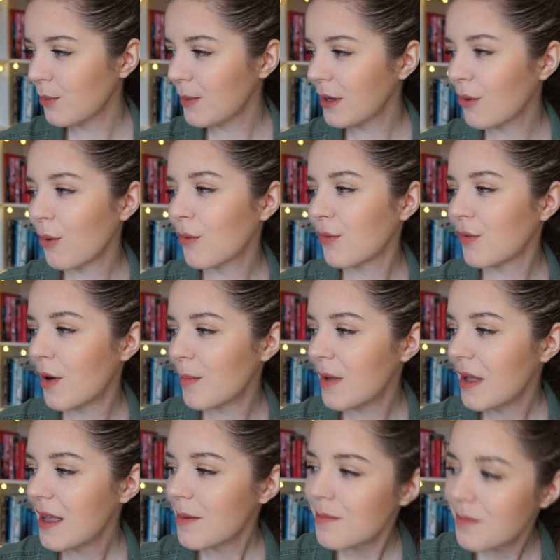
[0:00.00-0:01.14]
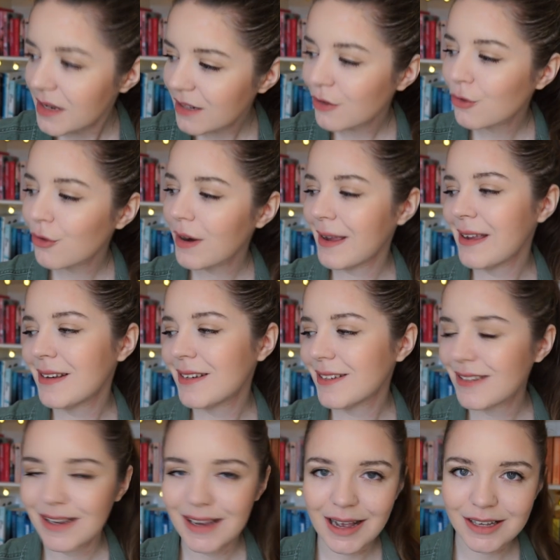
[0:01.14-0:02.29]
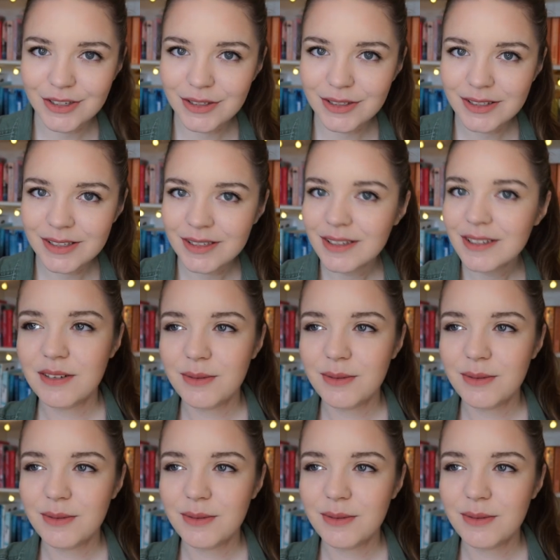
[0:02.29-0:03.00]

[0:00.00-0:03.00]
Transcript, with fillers: We go from middle grade to adults,